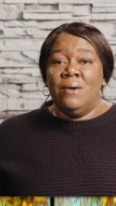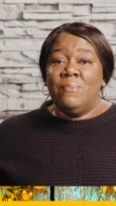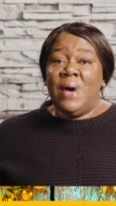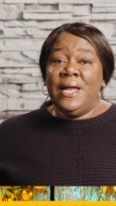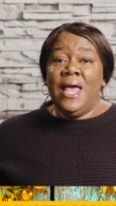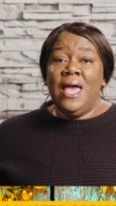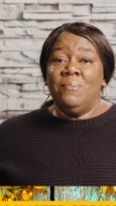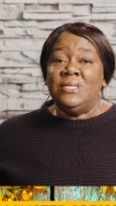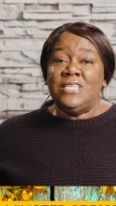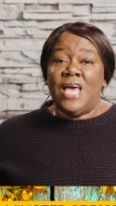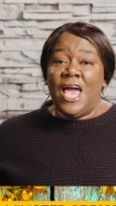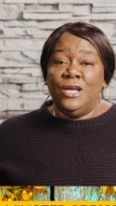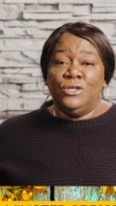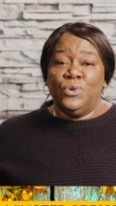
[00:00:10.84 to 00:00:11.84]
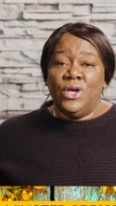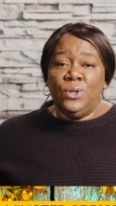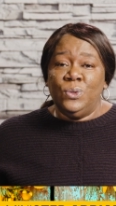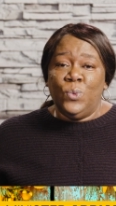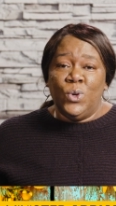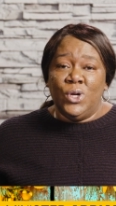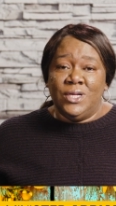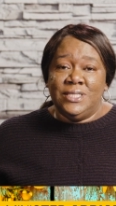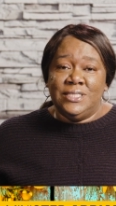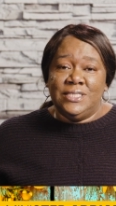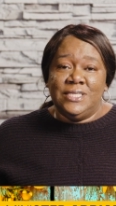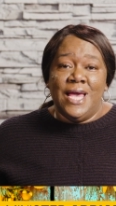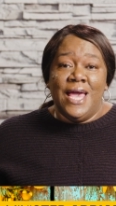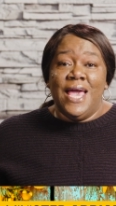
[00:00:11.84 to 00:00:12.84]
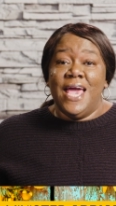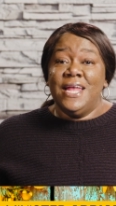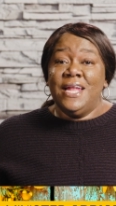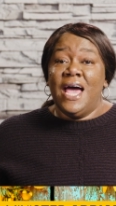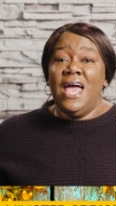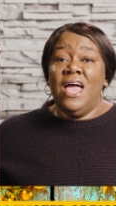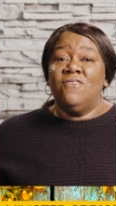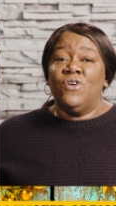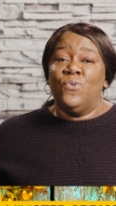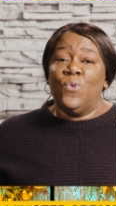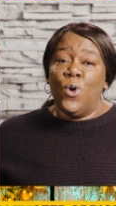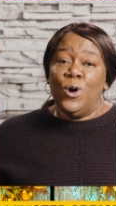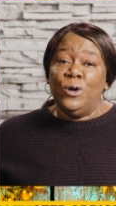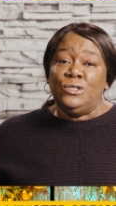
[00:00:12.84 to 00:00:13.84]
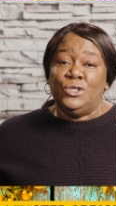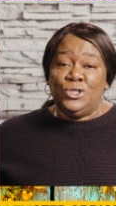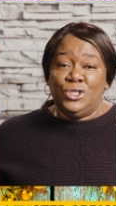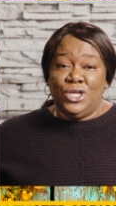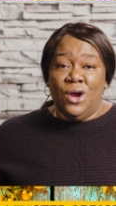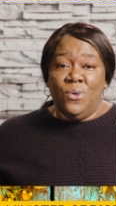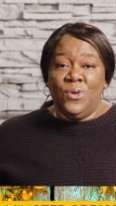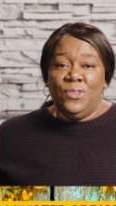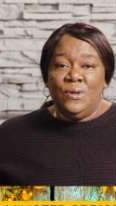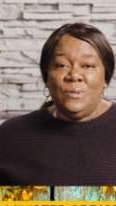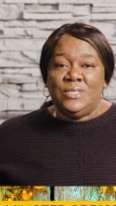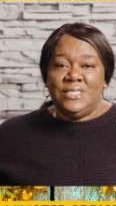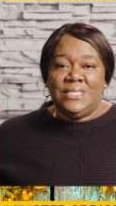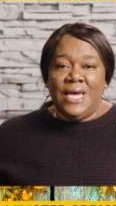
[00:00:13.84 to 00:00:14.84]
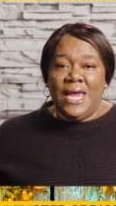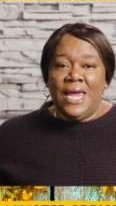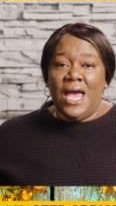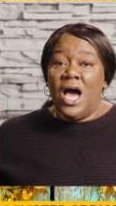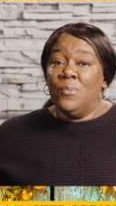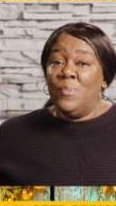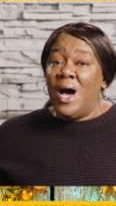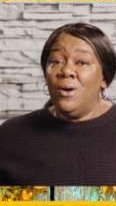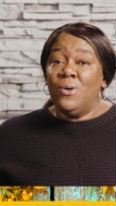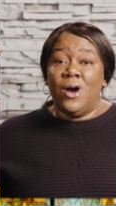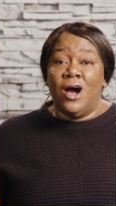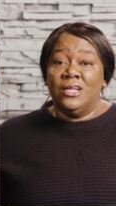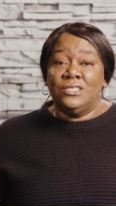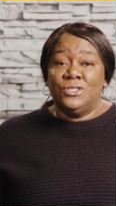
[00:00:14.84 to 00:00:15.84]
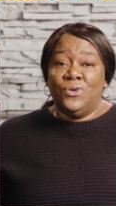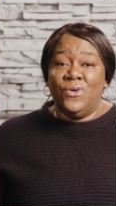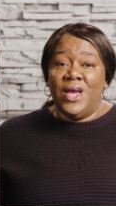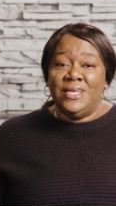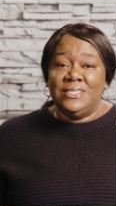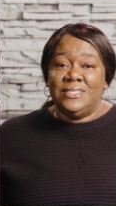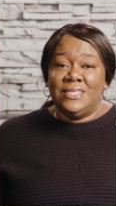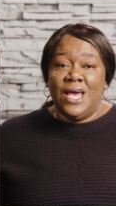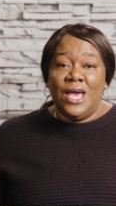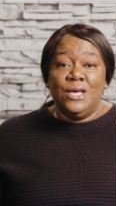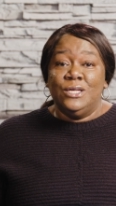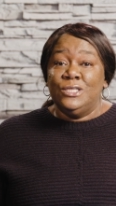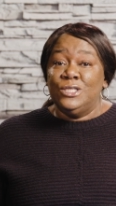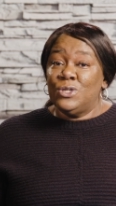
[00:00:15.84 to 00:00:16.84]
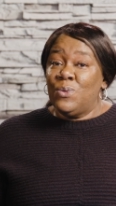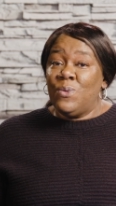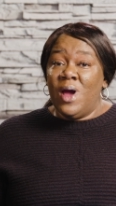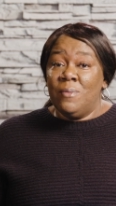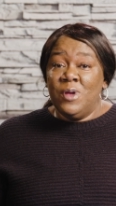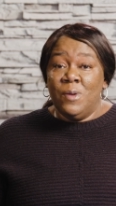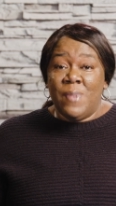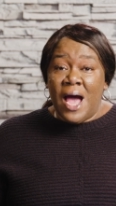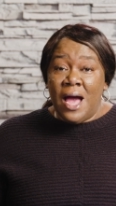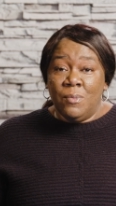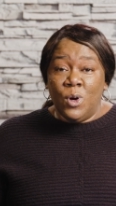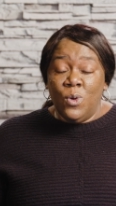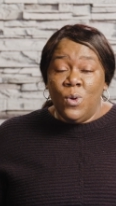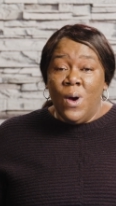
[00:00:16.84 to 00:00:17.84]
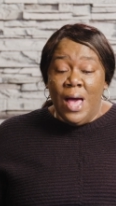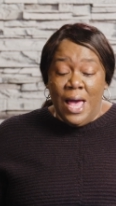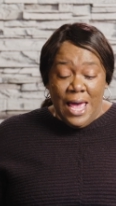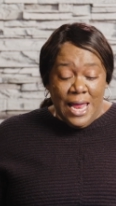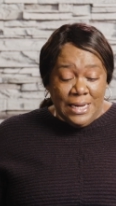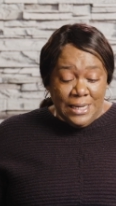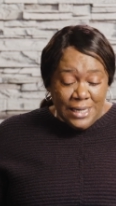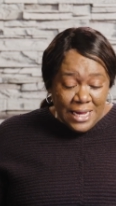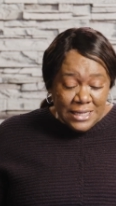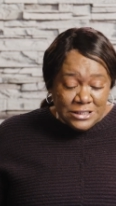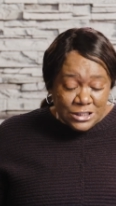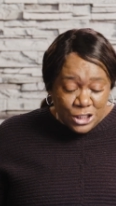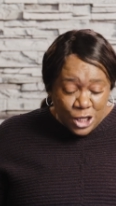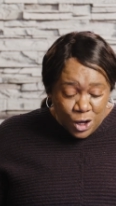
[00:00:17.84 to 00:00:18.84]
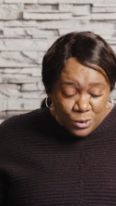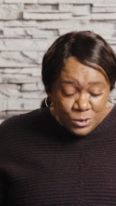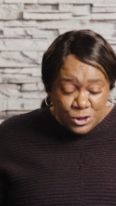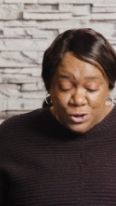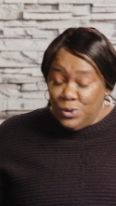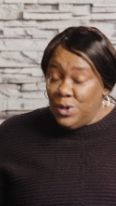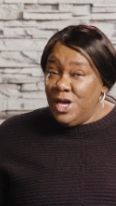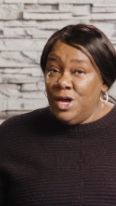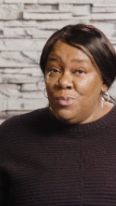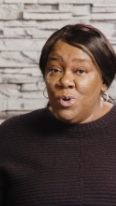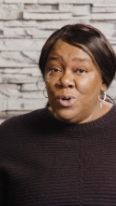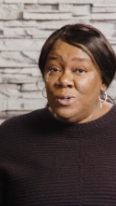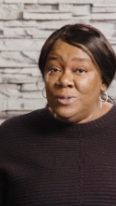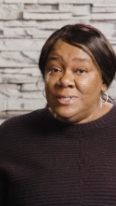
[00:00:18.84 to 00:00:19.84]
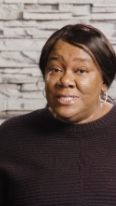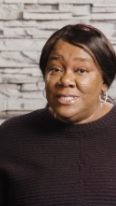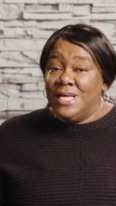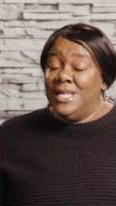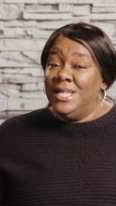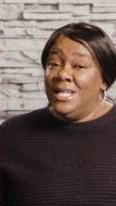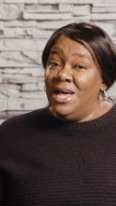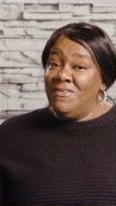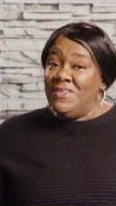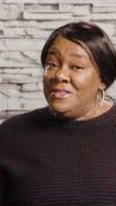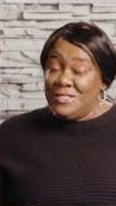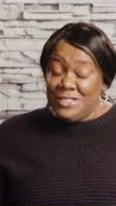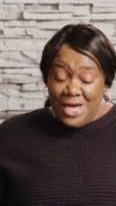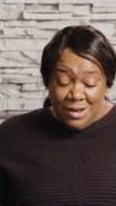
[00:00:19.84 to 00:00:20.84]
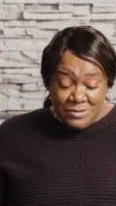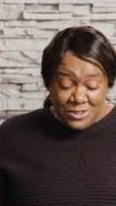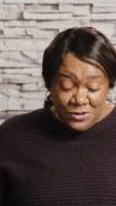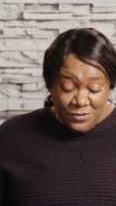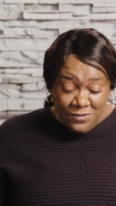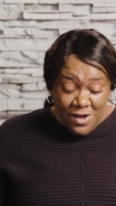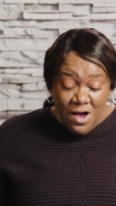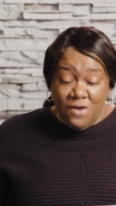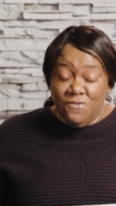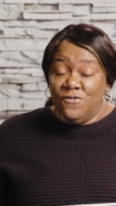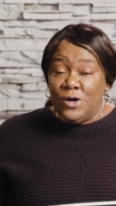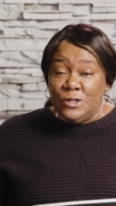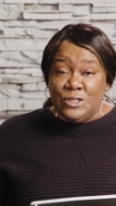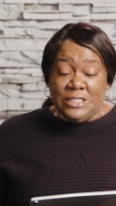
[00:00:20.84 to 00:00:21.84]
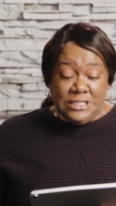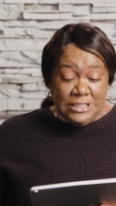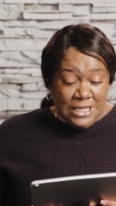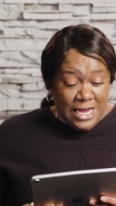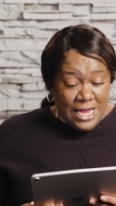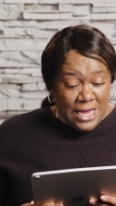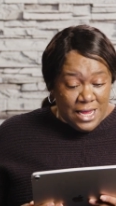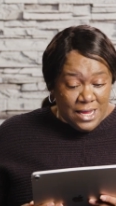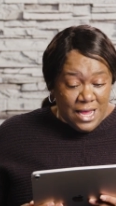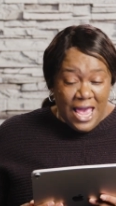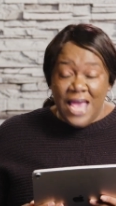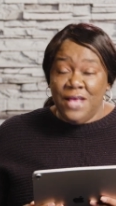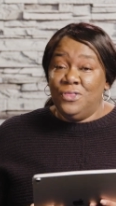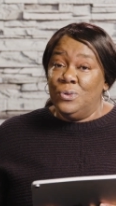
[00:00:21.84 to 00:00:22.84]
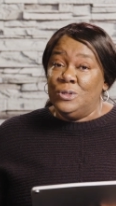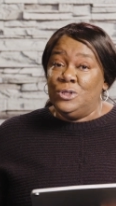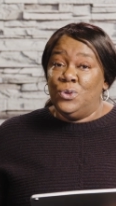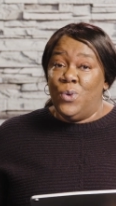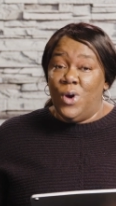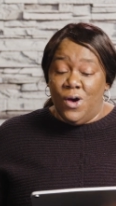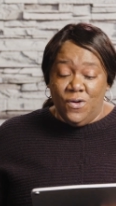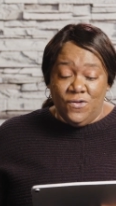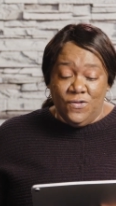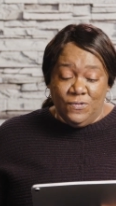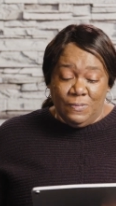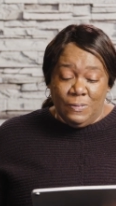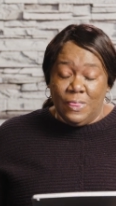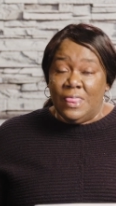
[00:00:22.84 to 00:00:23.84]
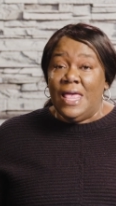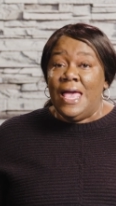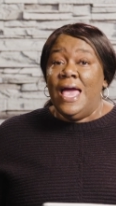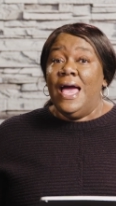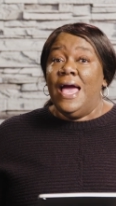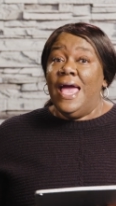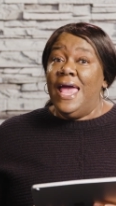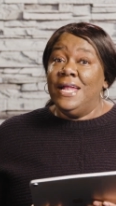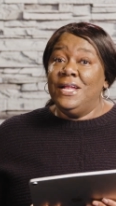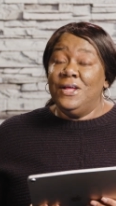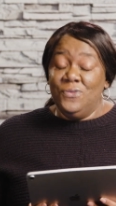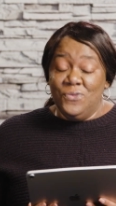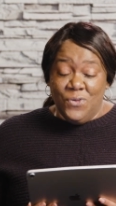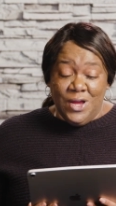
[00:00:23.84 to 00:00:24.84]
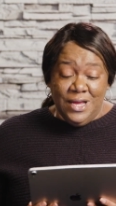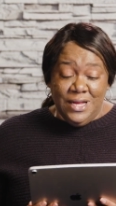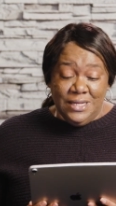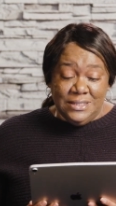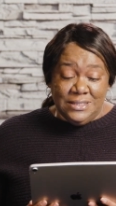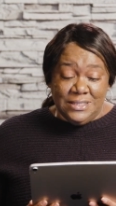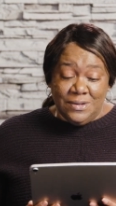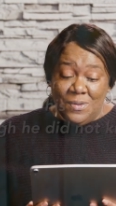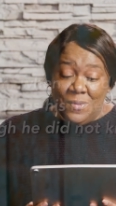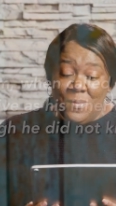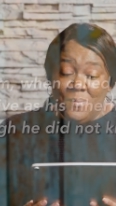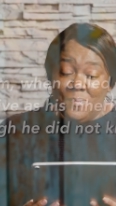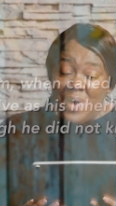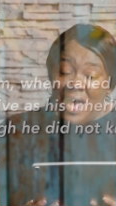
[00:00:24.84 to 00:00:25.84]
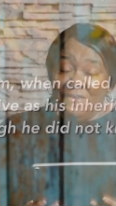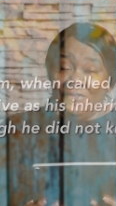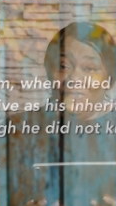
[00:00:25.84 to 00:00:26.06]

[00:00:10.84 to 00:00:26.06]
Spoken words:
My name is Adriane Woods, and I have a word to share with you today about God's grace. So grab your Bible and let's go to Hebrews, the 11th chapter, verses 8 through 12. And it reads, "By